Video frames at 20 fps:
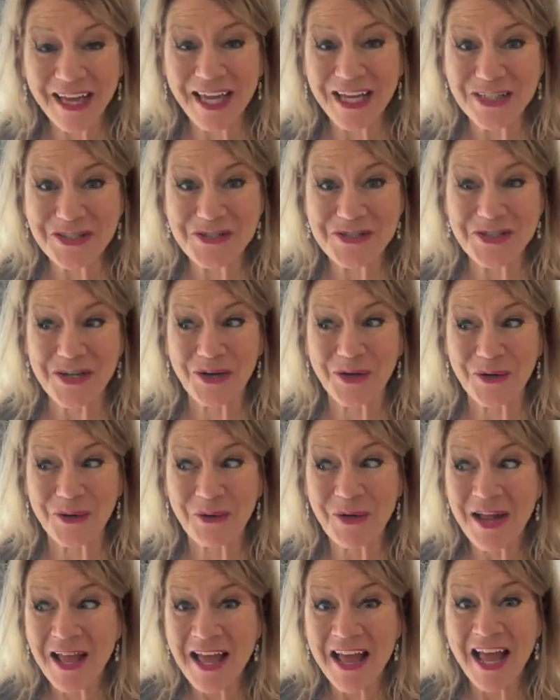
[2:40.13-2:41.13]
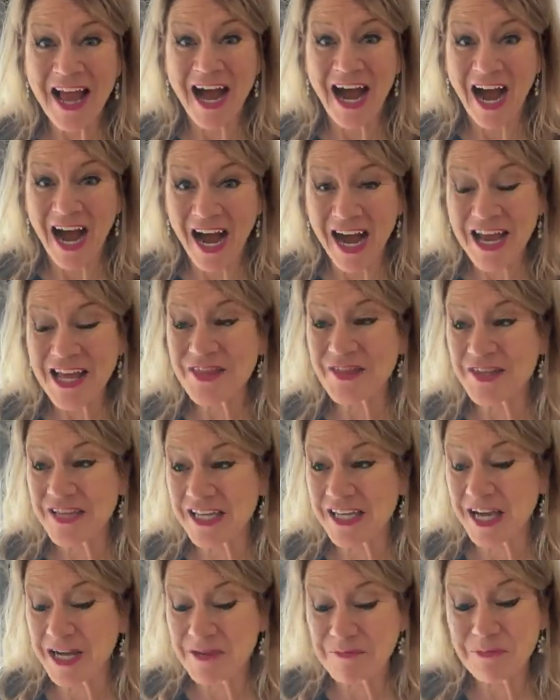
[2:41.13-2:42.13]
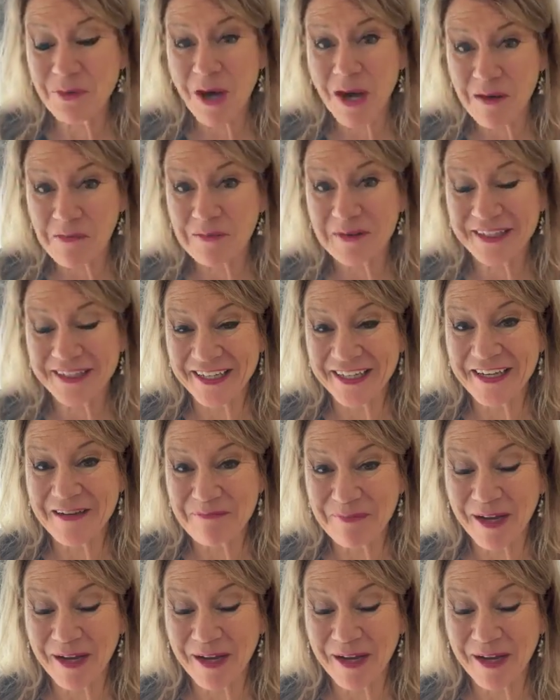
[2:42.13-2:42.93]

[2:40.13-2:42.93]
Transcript: And so I think I'm probably